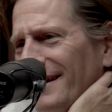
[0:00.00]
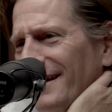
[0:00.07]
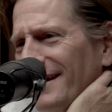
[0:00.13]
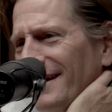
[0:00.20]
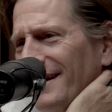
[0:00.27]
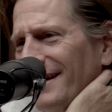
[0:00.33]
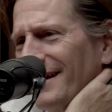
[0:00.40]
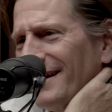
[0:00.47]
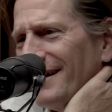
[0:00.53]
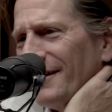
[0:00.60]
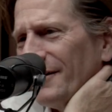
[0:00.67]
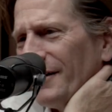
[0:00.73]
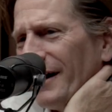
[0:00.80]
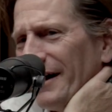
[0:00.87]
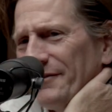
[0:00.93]
Is it?
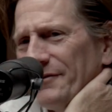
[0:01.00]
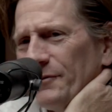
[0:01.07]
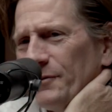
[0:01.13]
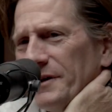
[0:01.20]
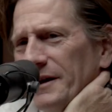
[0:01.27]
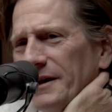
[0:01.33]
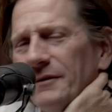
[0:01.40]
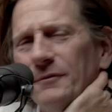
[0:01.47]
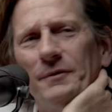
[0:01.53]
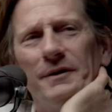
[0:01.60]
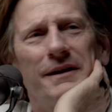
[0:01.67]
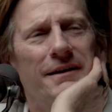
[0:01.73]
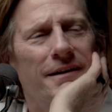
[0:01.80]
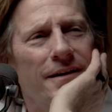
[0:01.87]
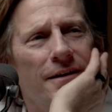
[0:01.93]
I we
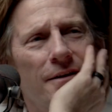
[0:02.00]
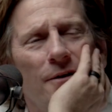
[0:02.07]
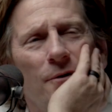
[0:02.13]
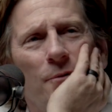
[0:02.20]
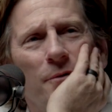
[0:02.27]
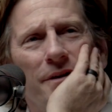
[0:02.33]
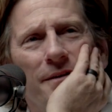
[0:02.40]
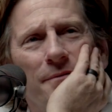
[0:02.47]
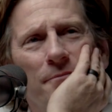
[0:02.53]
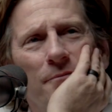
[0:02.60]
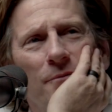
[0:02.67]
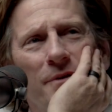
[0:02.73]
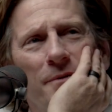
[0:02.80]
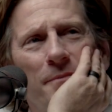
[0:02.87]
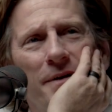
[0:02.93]
we we
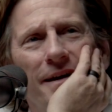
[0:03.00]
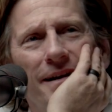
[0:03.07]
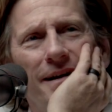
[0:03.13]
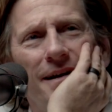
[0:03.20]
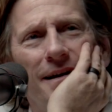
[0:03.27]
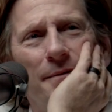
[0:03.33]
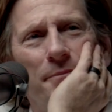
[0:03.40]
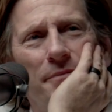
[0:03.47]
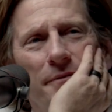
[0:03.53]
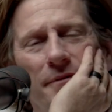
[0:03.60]
we met up.